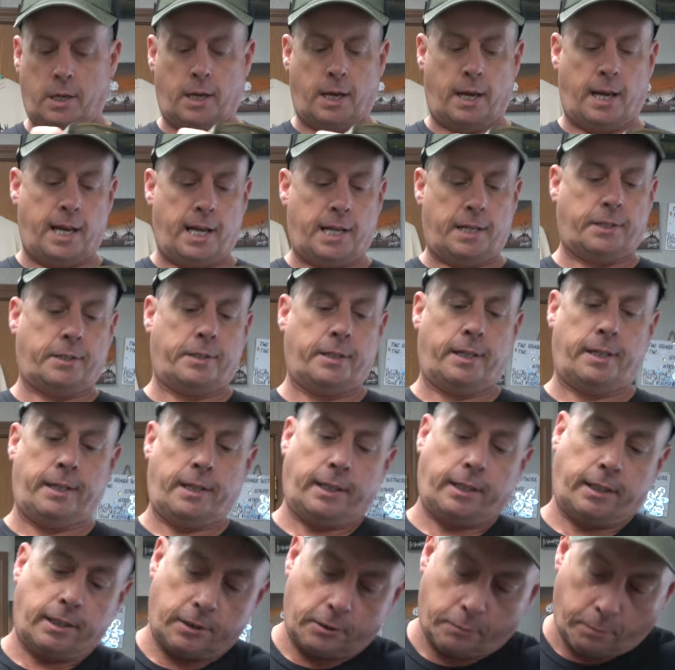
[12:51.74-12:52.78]
has an
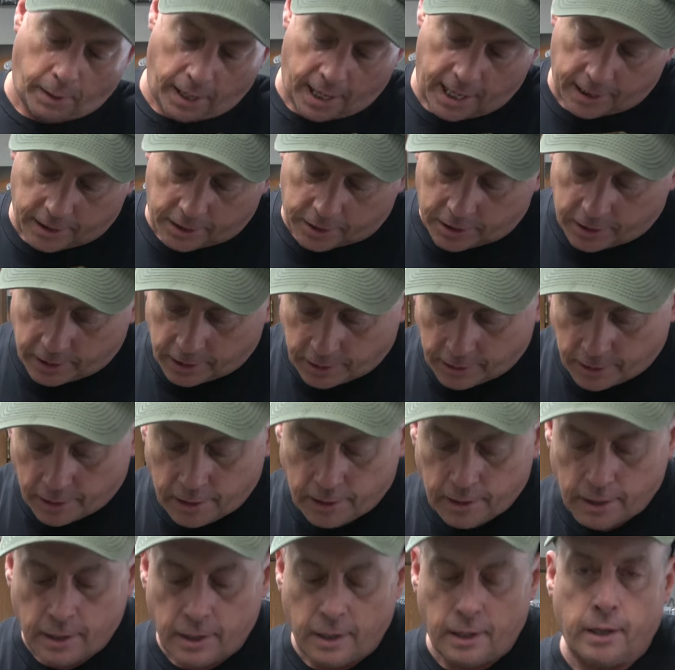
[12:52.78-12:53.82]
expansion,
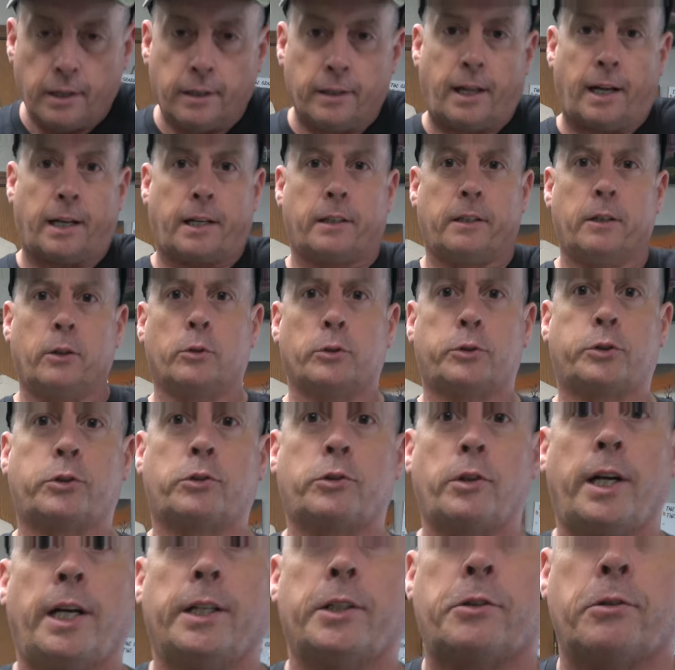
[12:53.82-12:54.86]
like a little
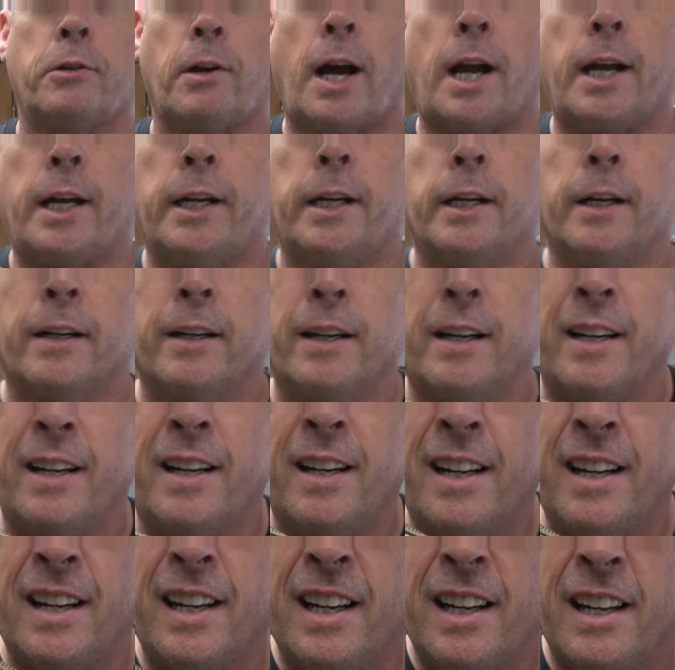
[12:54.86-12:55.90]
stretch right here.
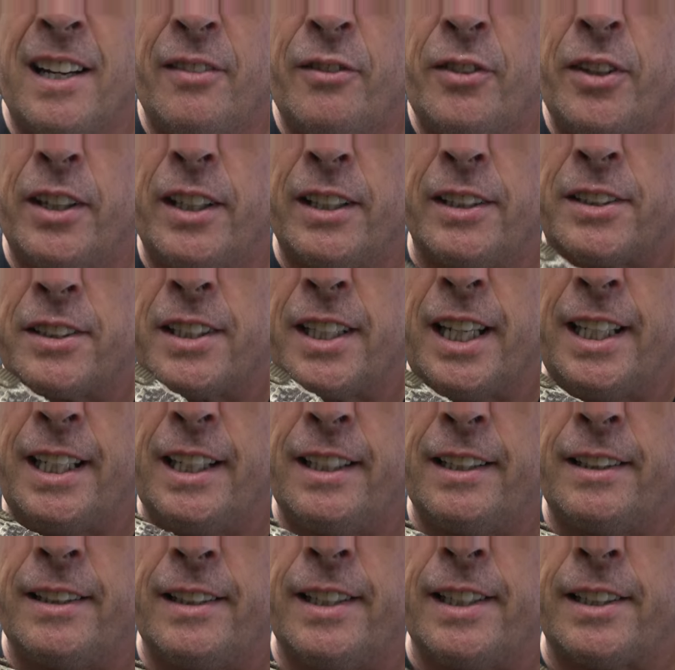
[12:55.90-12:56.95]
If you can see,
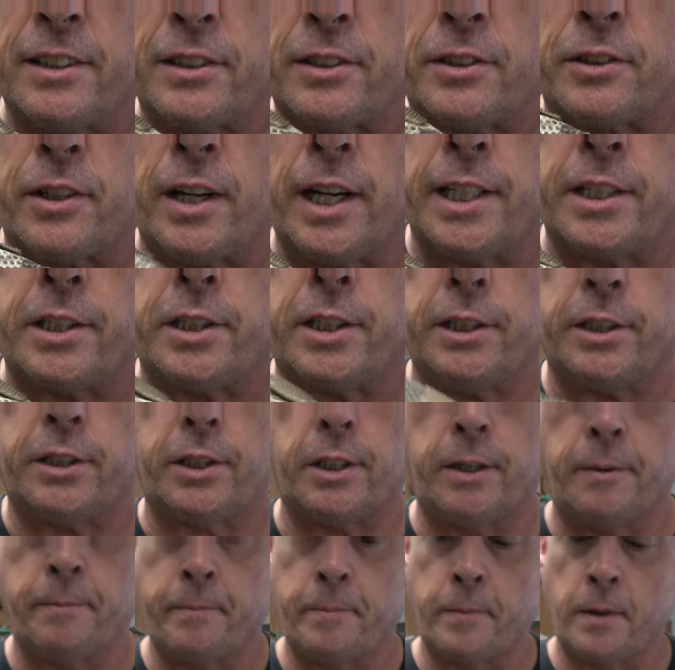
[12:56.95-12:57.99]
this
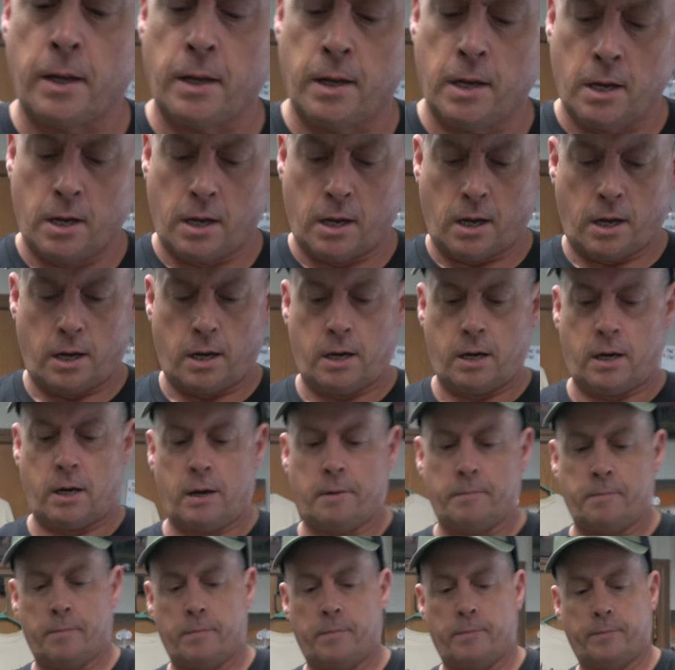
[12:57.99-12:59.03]
stretches.
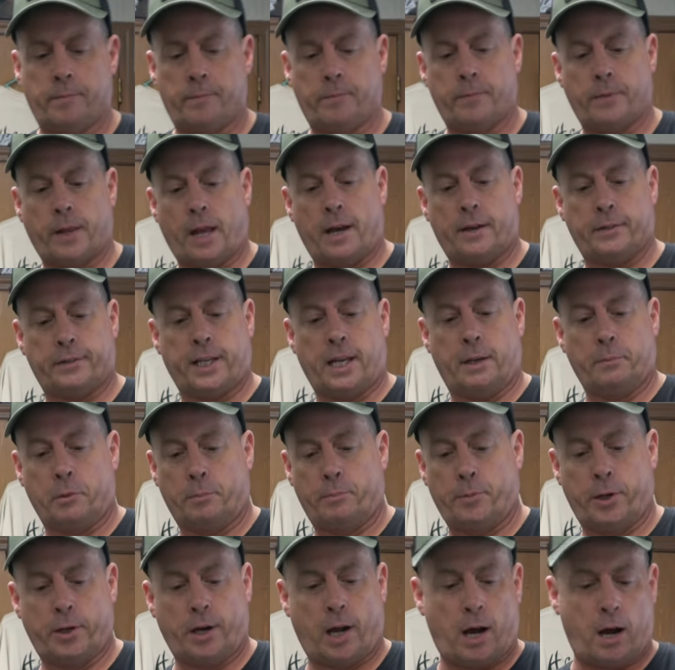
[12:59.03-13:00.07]
Um, I was able
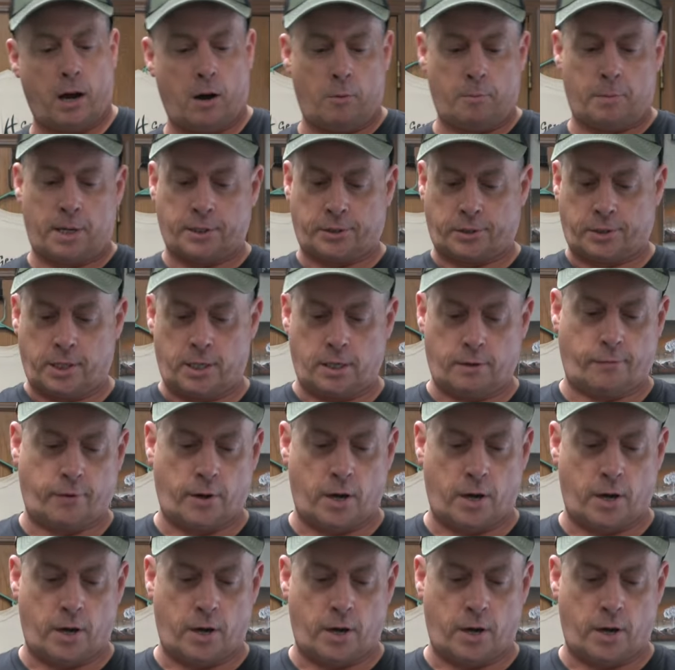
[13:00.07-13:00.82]
to put all my stuff